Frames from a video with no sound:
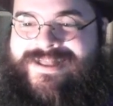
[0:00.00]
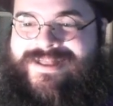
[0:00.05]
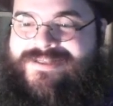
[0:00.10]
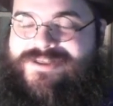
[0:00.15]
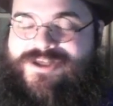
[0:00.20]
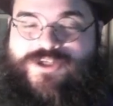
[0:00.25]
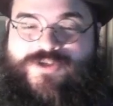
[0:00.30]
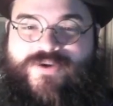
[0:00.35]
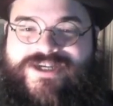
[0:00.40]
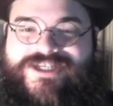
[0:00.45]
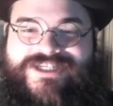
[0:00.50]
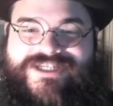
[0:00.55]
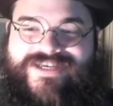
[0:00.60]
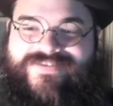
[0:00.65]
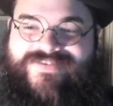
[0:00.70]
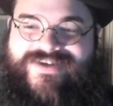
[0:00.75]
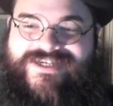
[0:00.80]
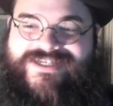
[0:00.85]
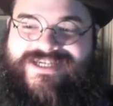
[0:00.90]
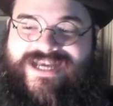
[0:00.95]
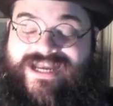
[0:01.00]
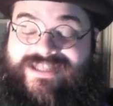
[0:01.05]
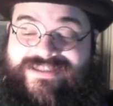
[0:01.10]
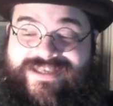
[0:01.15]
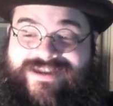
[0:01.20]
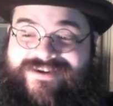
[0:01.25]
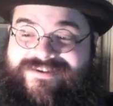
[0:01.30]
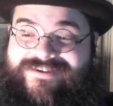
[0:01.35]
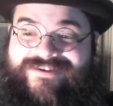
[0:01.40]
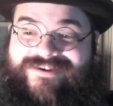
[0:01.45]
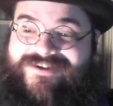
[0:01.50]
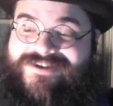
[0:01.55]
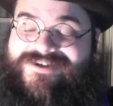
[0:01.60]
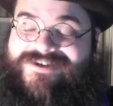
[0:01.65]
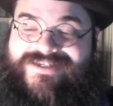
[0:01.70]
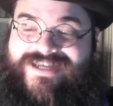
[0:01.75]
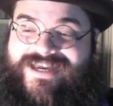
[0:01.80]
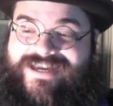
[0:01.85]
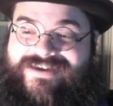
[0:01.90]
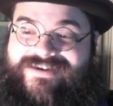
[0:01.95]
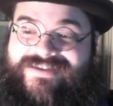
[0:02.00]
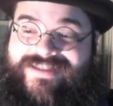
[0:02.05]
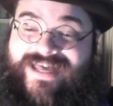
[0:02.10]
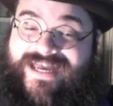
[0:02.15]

The Twitch TV chat, they don't understand the